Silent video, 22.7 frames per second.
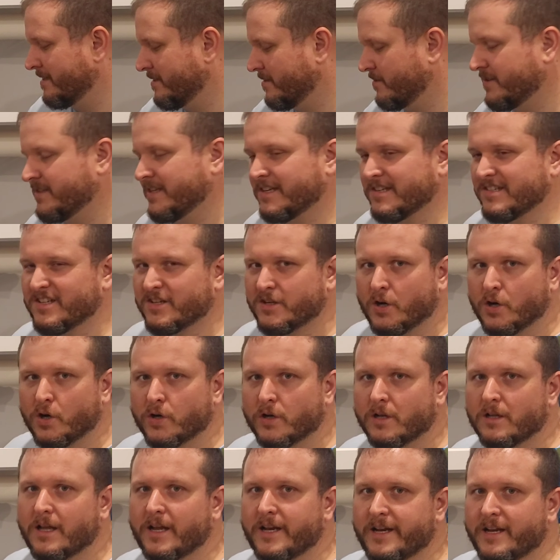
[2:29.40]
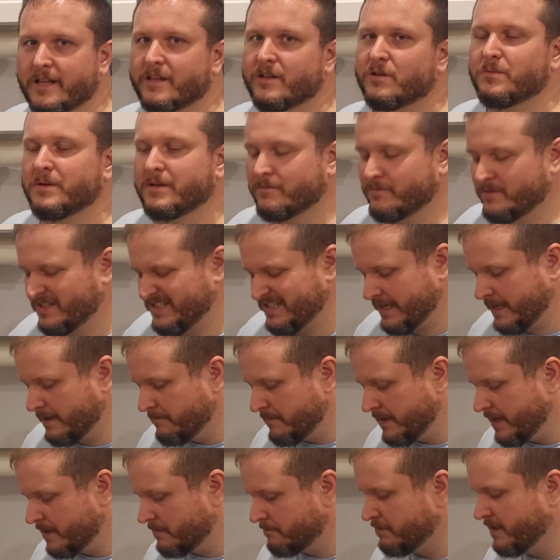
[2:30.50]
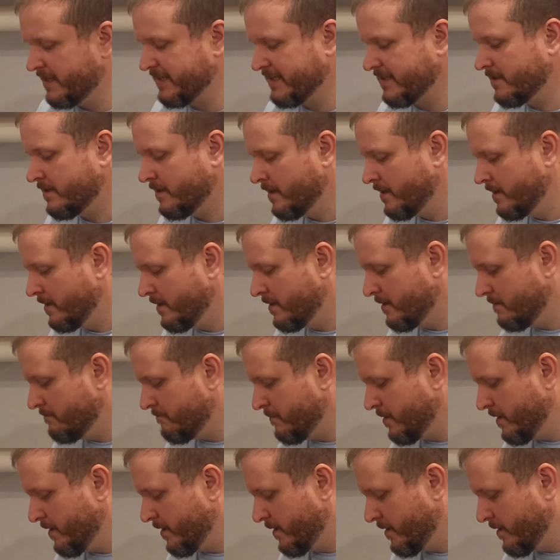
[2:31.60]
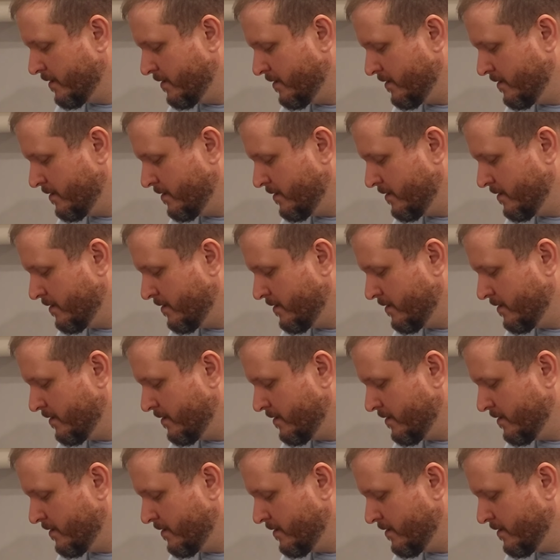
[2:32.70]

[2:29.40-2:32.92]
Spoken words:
those things to curdle on you a little bit, which can be unpleasant. But